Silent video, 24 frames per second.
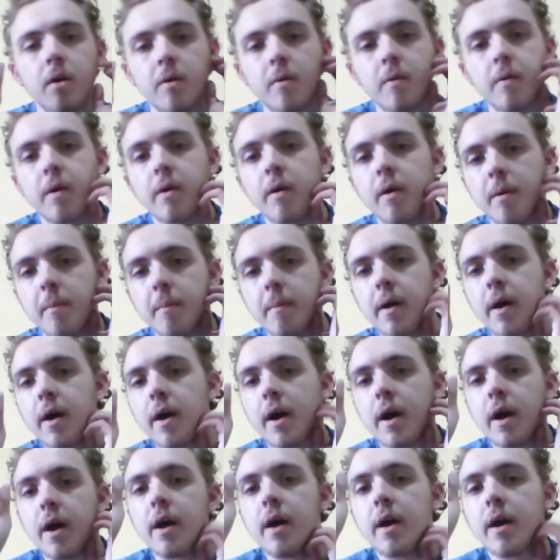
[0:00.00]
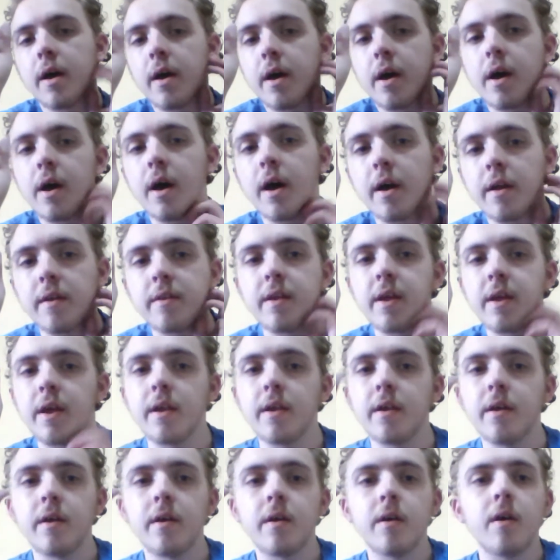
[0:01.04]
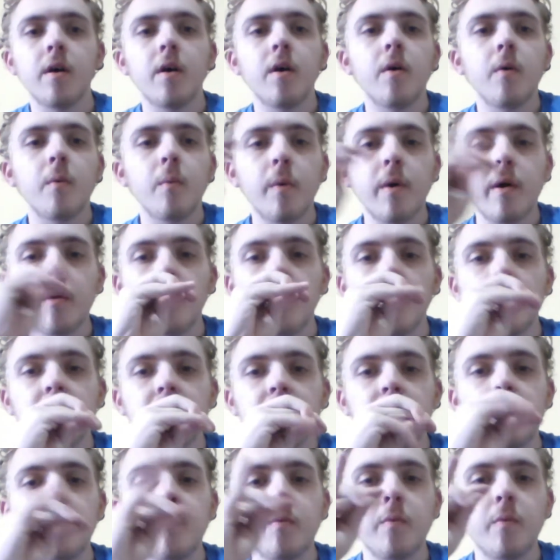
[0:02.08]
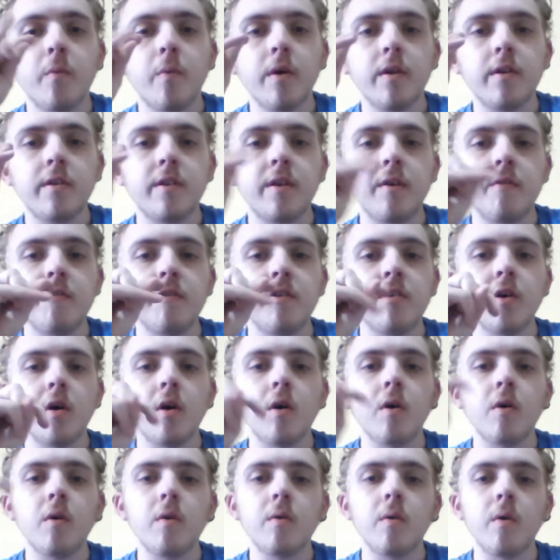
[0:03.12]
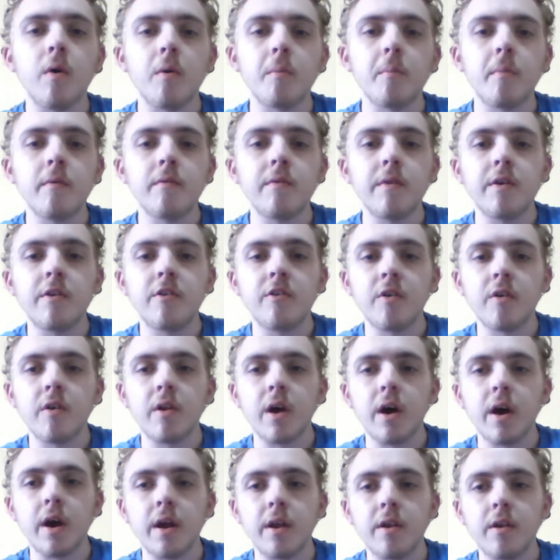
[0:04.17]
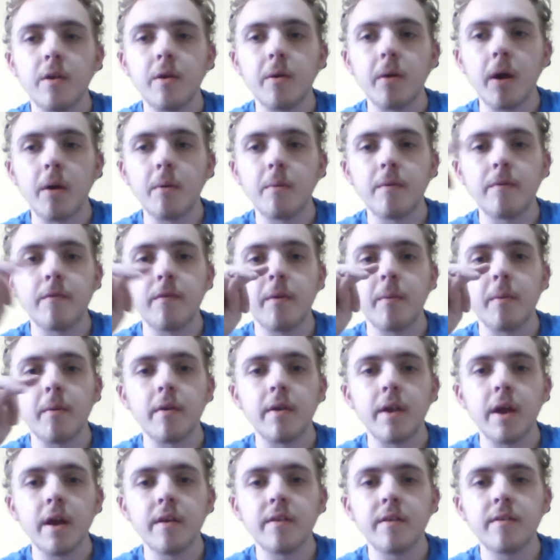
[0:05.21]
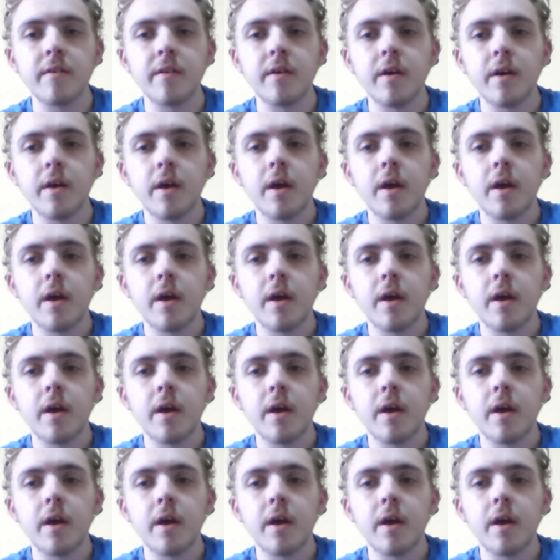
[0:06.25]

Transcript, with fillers: where um uh, I said what what what TV show or movie should I do a review on next?